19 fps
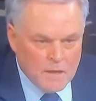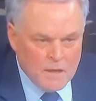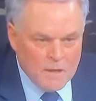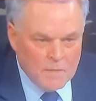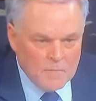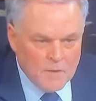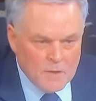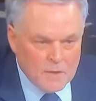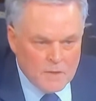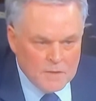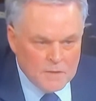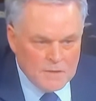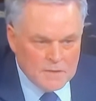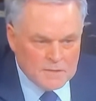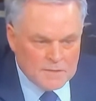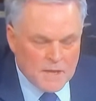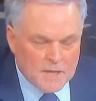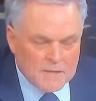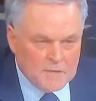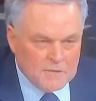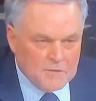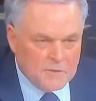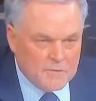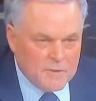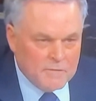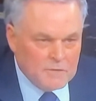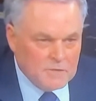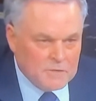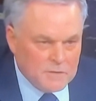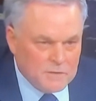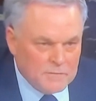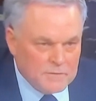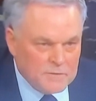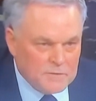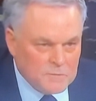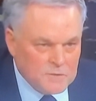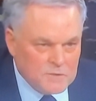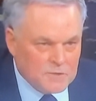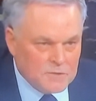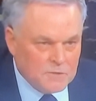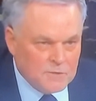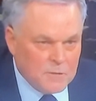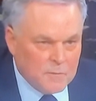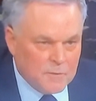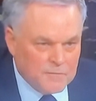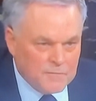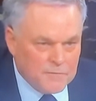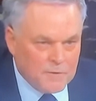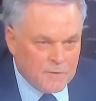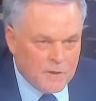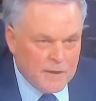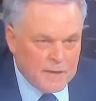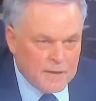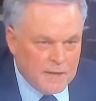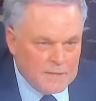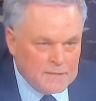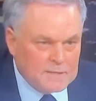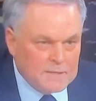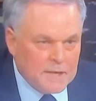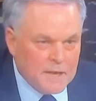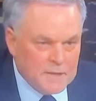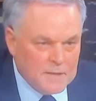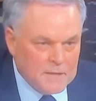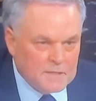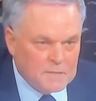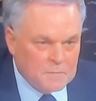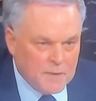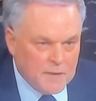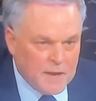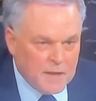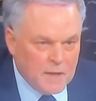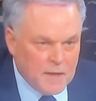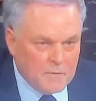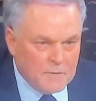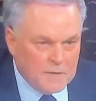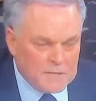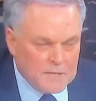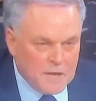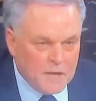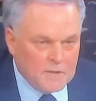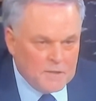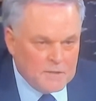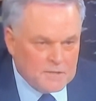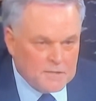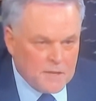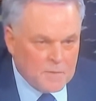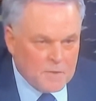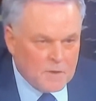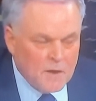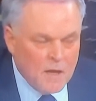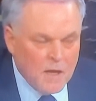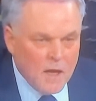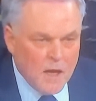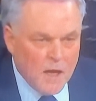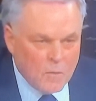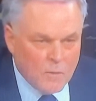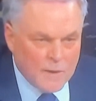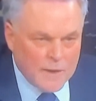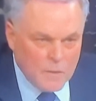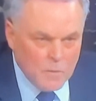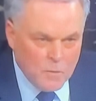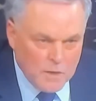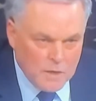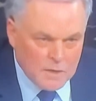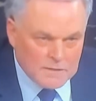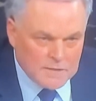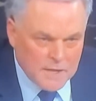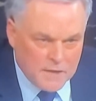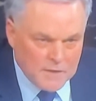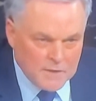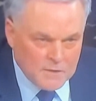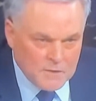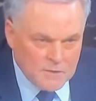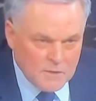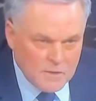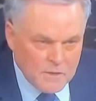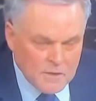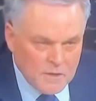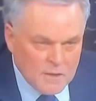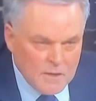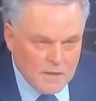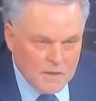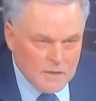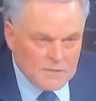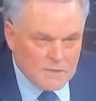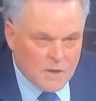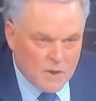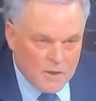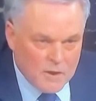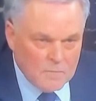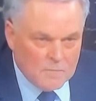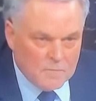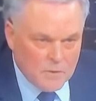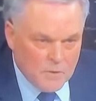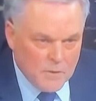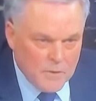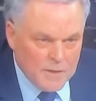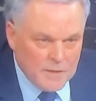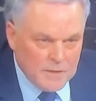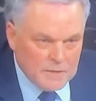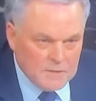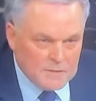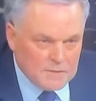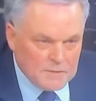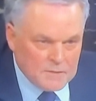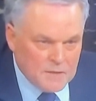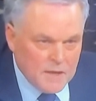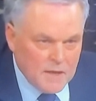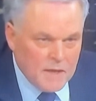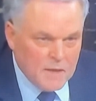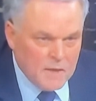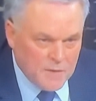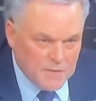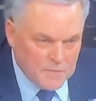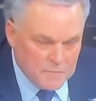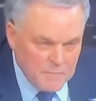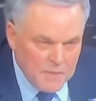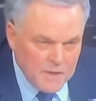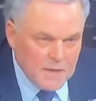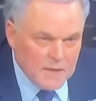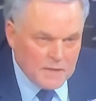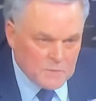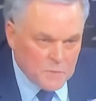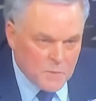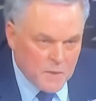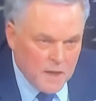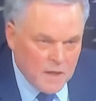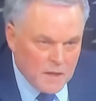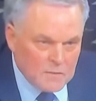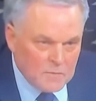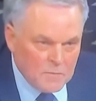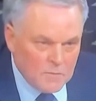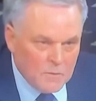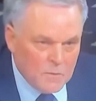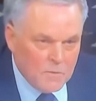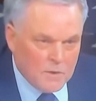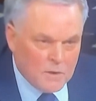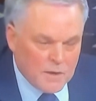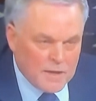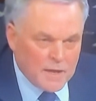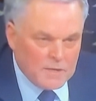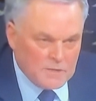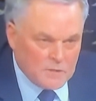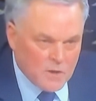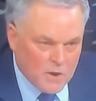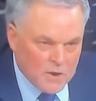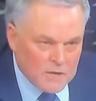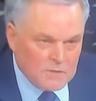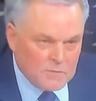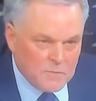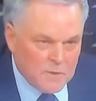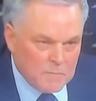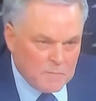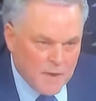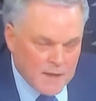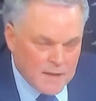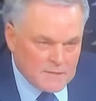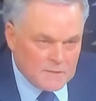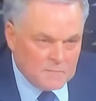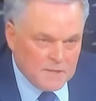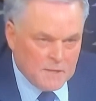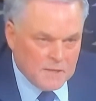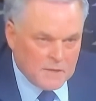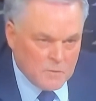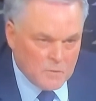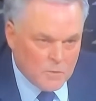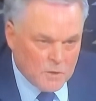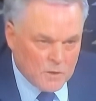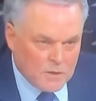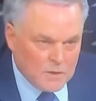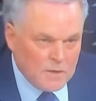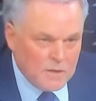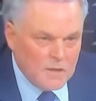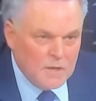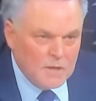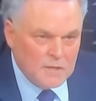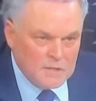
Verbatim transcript: um, inside the Internal Revenue Service would certainly prefer I not say this, but I, I would tell you this summer. What I will tell you is our employees with me as well. We'll work as hard as we possibly can work